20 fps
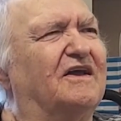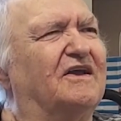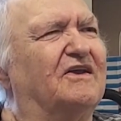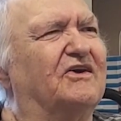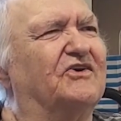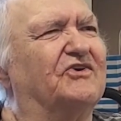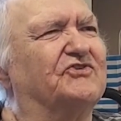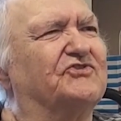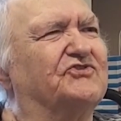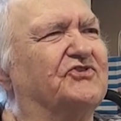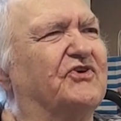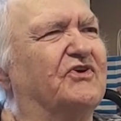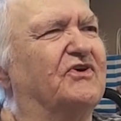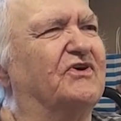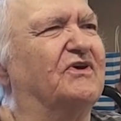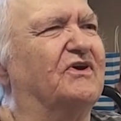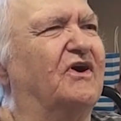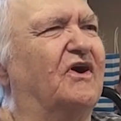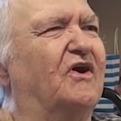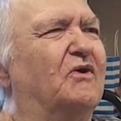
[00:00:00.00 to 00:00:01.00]
lost
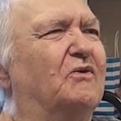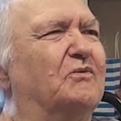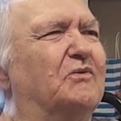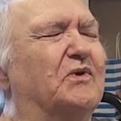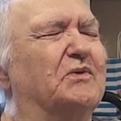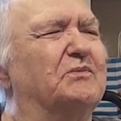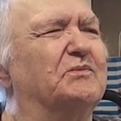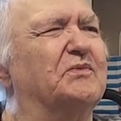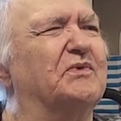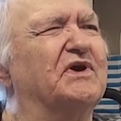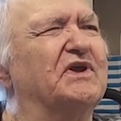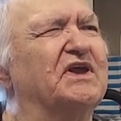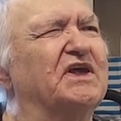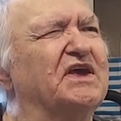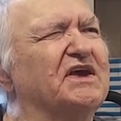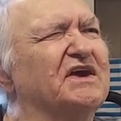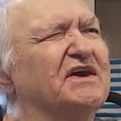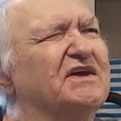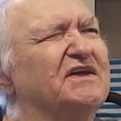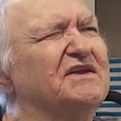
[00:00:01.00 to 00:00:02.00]
all my
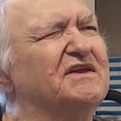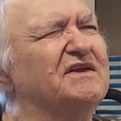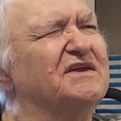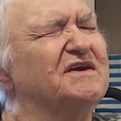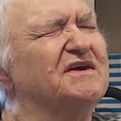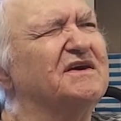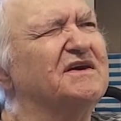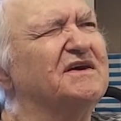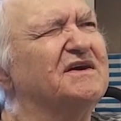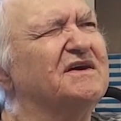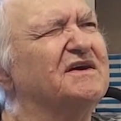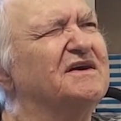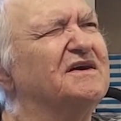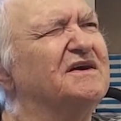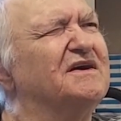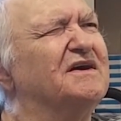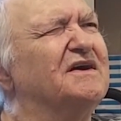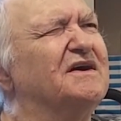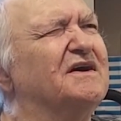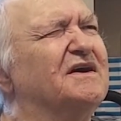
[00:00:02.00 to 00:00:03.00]
money in
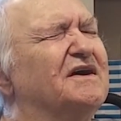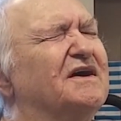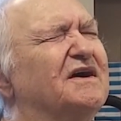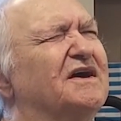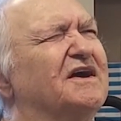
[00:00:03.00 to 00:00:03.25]
Mm.